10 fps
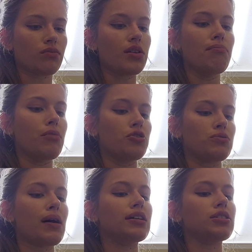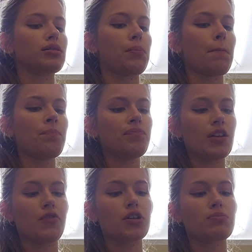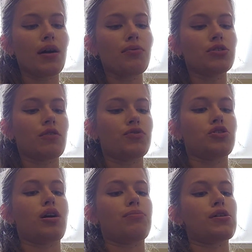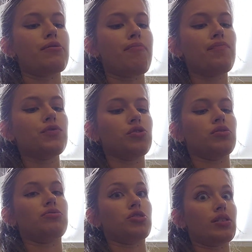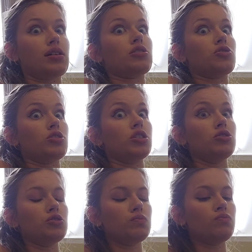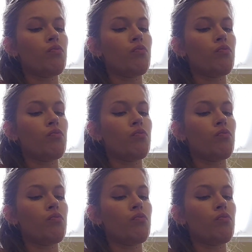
In most bites. Like, the first bite was off the top, right? So there was all that extra cheese.